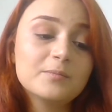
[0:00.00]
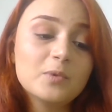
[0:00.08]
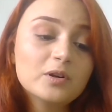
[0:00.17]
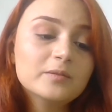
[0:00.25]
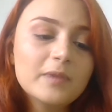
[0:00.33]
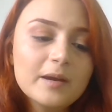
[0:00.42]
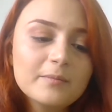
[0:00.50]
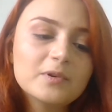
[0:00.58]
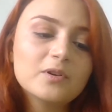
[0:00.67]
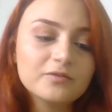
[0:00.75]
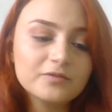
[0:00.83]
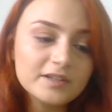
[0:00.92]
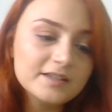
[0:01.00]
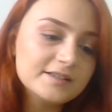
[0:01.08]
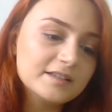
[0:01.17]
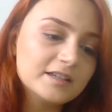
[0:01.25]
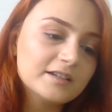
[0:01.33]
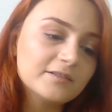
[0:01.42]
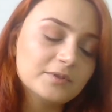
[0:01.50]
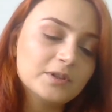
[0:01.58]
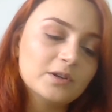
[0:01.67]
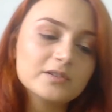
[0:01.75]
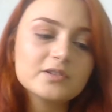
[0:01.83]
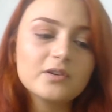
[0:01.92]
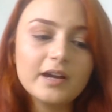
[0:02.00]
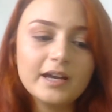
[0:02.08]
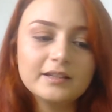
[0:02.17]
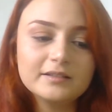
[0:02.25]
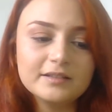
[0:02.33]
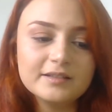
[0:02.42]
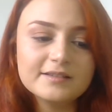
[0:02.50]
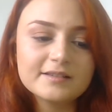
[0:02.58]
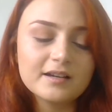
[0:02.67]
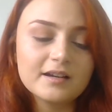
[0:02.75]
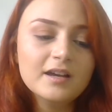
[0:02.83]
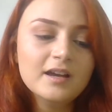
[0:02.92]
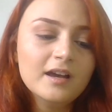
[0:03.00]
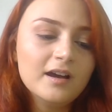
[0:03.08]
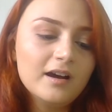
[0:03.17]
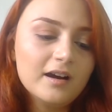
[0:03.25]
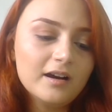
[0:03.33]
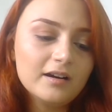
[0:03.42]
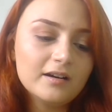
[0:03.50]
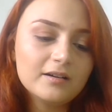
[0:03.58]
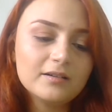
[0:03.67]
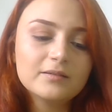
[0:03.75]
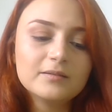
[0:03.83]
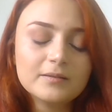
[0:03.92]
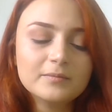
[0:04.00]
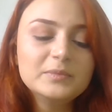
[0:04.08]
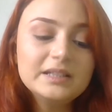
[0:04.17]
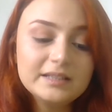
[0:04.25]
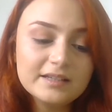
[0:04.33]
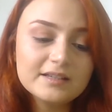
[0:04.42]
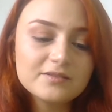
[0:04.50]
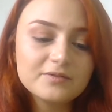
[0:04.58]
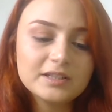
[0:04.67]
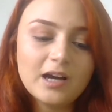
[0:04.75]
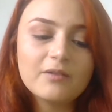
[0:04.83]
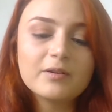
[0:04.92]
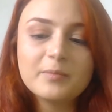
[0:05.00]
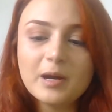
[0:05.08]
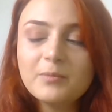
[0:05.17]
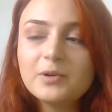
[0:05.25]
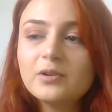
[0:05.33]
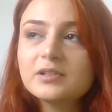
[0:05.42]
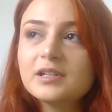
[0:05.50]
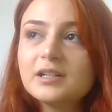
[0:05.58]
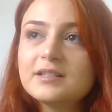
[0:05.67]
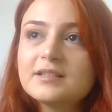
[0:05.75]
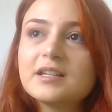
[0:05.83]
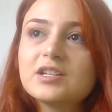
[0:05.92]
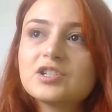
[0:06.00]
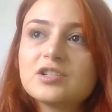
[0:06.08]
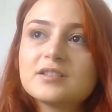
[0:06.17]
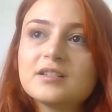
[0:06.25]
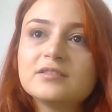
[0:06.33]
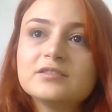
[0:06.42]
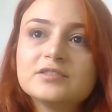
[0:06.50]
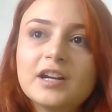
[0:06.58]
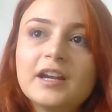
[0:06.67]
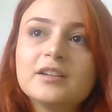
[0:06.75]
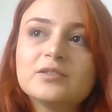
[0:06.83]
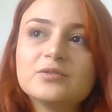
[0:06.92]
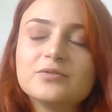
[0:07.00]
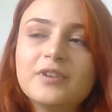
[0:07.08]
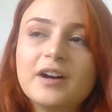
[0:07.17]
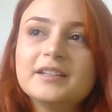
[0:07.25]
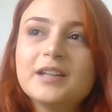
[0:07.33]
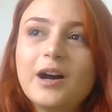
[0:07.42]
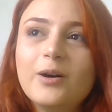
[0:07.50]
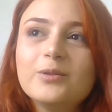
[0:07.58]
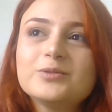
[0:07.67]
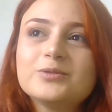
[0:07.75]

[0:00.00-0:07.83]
as a board member of ECYC, we also had these uh, uh, meetings with our member organizations and trying to find